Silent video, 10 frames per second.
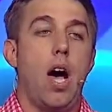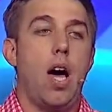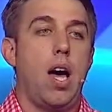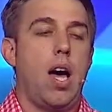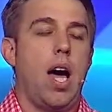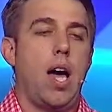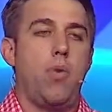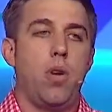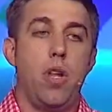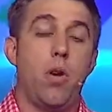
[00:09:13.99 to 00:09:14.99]
I, I,
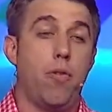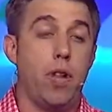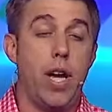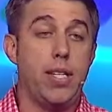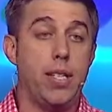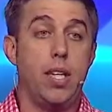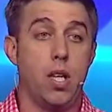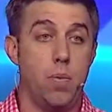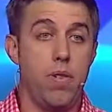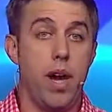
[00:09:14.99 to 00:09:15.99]
really don't feel like
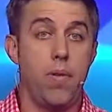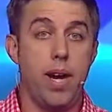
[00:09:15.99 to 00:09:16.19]
dealing with that